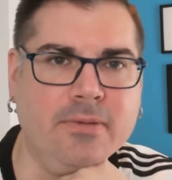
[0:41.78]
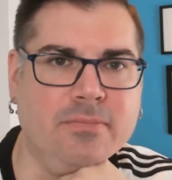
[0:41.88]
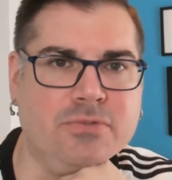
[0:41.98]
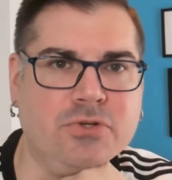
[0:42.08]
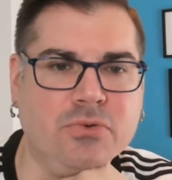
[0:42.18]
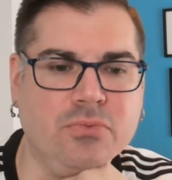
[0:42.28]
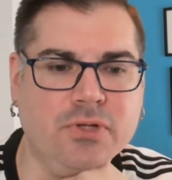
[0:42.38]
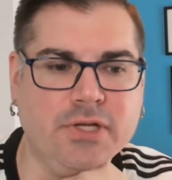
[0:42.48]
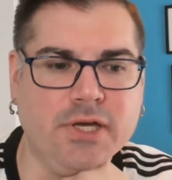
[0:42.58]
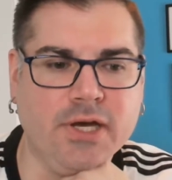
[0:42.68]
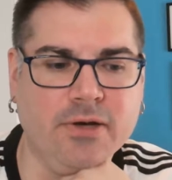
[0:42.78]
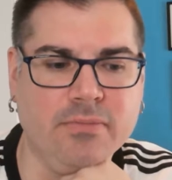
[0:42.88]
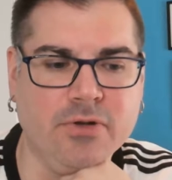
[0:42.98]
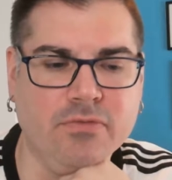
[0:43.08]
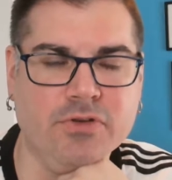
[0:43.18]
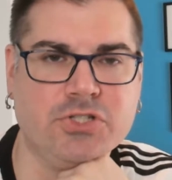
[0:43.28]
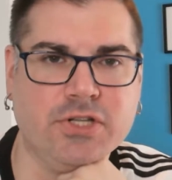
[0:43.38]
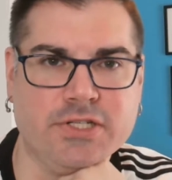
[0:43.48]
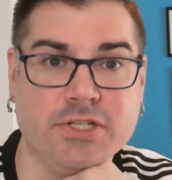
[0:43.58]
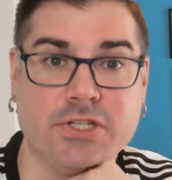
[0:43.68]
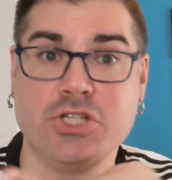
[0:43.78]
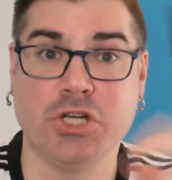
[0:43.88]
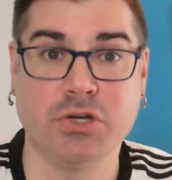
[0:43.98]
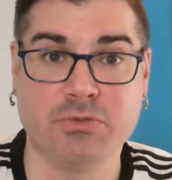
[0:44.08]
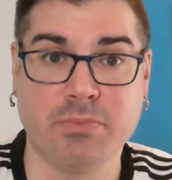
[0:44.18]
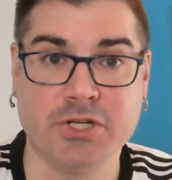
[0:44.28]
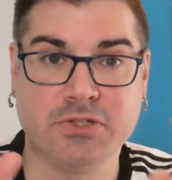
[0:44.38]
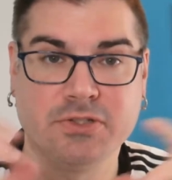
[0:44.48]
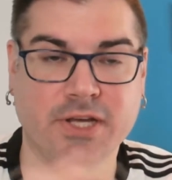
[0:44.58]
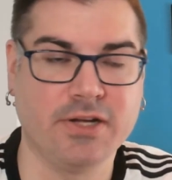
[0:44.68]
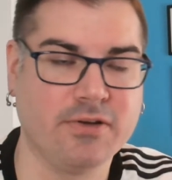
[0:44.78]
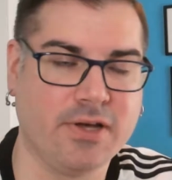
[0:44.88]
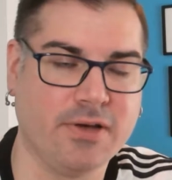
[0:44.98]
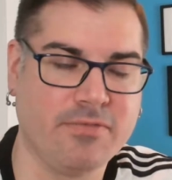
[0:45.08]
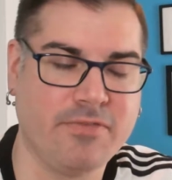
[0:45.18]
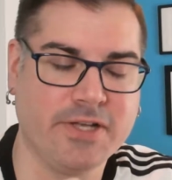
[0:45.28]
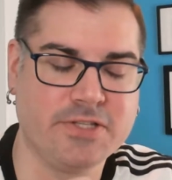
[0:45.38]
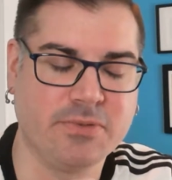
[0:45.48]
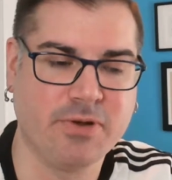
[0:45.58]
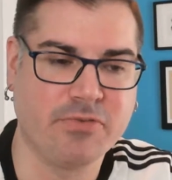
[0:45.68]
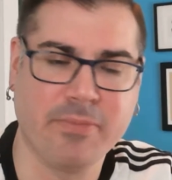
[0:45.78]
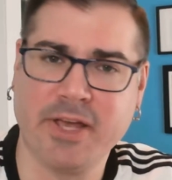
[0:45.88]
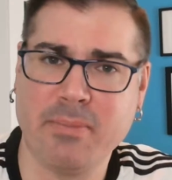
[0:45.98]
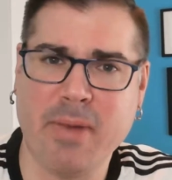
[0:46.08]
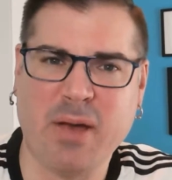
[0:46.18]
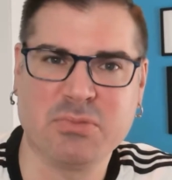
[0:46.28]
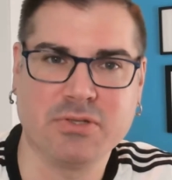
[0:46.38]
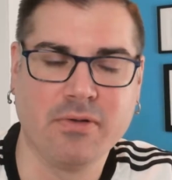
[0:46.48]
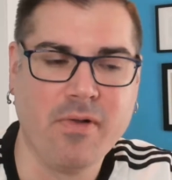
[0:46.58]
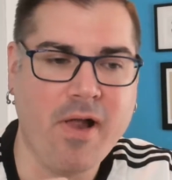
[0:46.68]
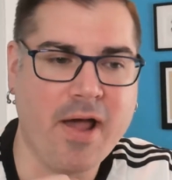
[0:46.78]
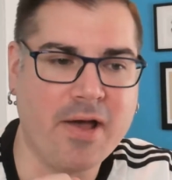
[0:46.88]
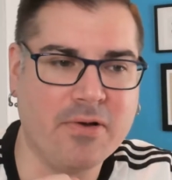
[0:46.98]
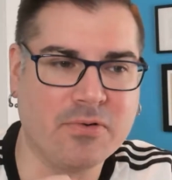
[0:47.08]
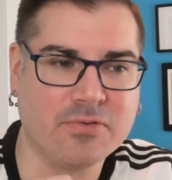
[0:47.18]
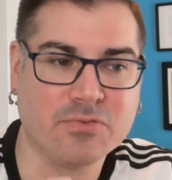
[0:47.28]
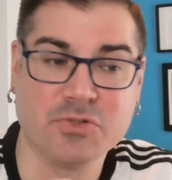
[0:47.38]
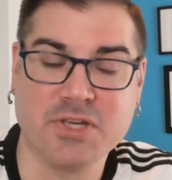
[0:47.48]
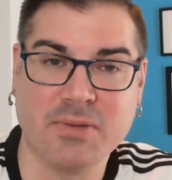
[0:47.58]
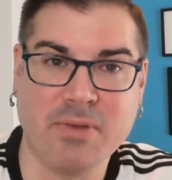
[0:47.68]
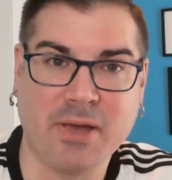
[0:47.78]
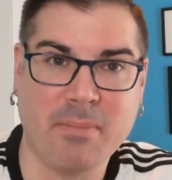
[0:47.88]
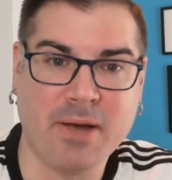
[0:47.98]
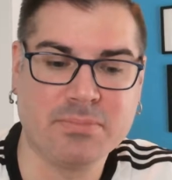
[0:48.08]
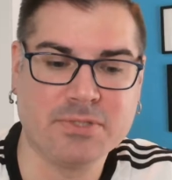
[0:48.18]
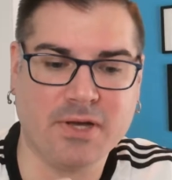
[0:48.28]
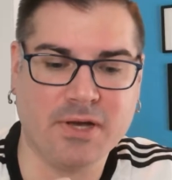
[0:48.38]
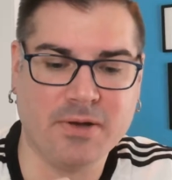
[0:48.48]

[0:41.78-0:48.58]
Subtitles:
So really, visualizing geospatial data, fancy way for making maps. Or for saying making maps.